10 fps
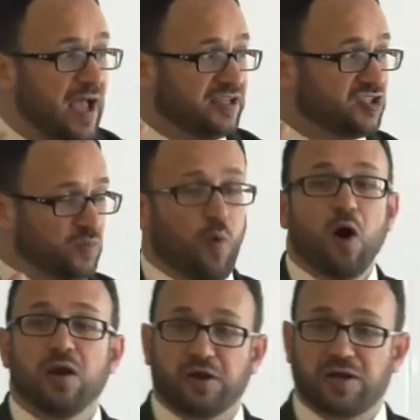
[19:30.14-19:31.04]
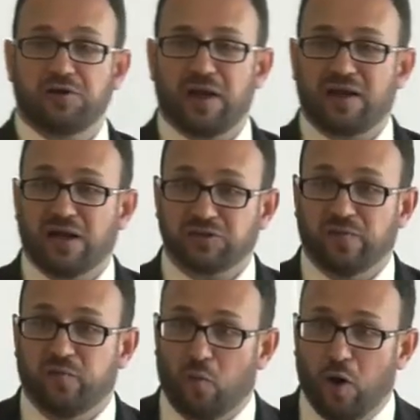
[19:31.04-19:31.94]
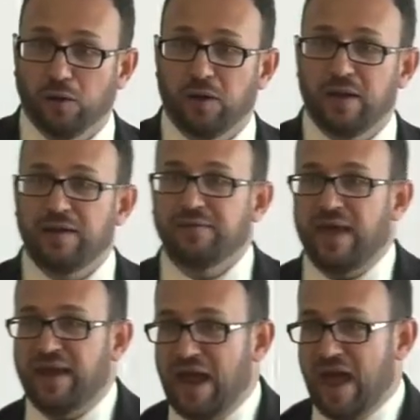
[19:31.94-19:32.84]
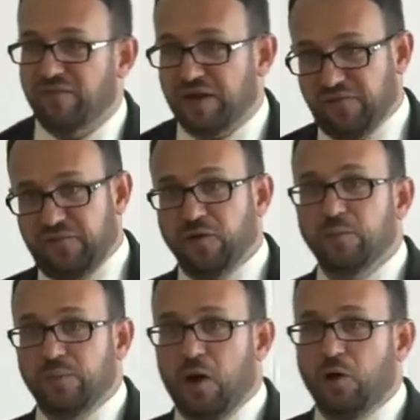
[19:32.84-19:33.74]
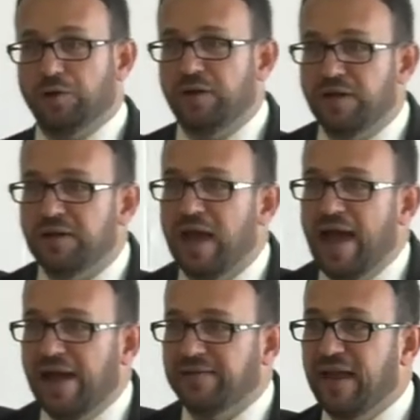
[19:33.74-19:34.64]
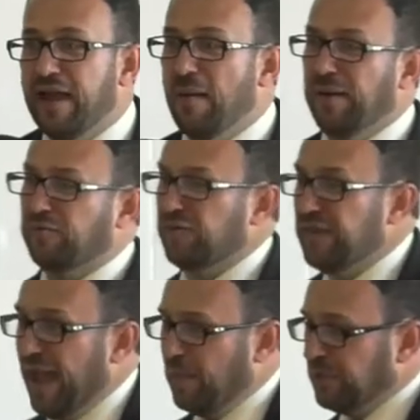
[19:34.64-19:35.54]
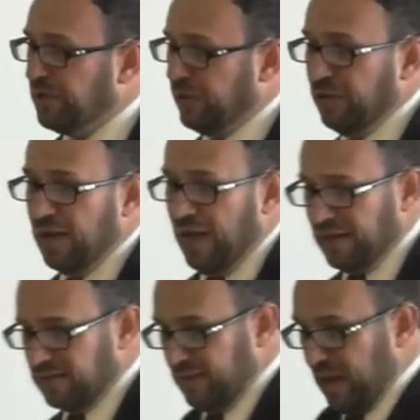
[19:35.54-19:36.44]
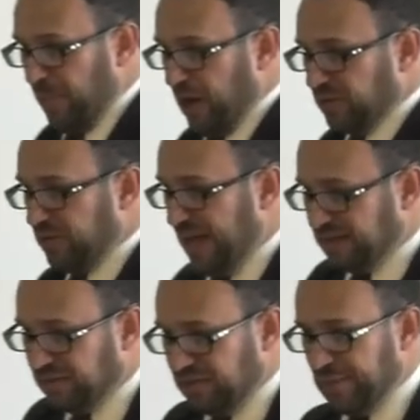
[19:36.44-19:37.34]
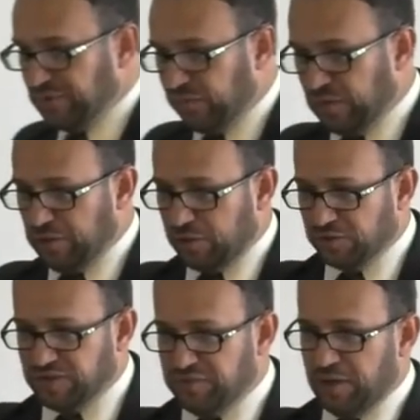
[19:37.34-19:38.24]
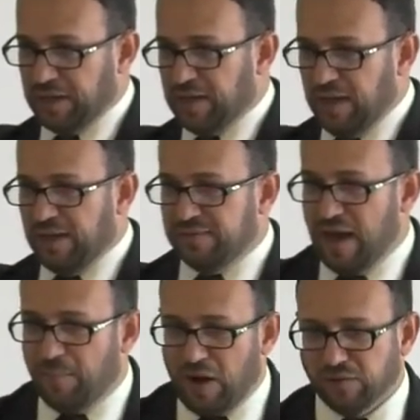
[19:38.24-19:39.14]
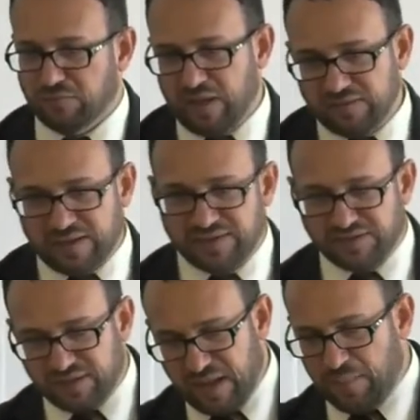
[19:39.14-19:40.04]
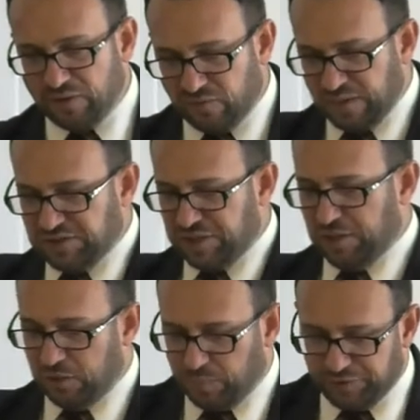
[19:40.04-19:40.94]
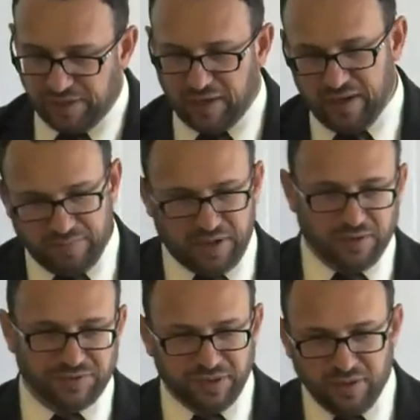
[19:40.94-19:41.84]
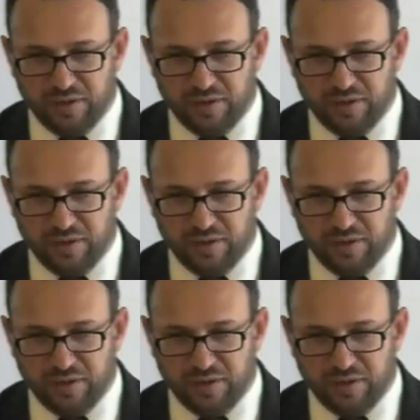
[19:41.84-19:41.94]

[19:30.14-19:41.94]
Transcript: smaller cutoff wall than having a full-blown diameter. And think about that in terms of when you're considering the amount, not necessarily the amount of material you're putting in, because